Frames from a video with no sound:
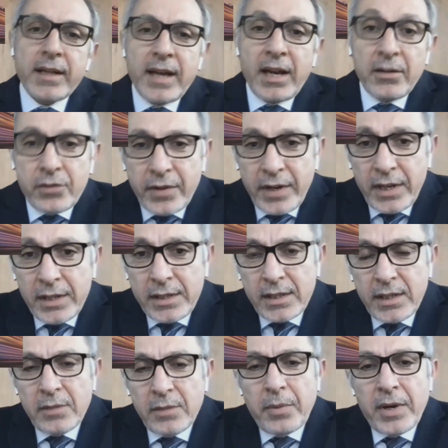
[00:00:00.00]

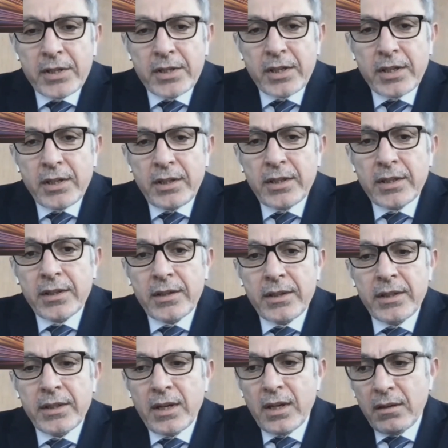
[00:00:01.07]
countries, in particular,
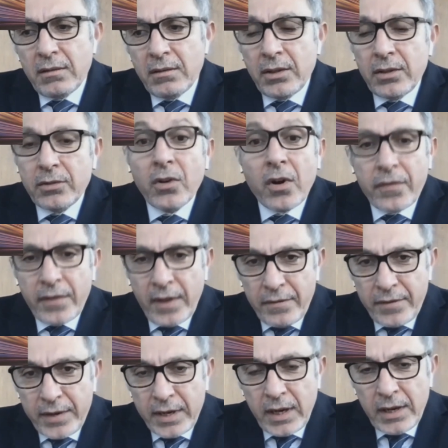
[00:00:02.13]
North
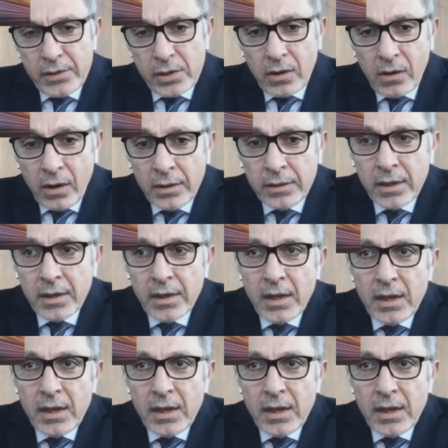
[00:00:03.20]
Africa and so on.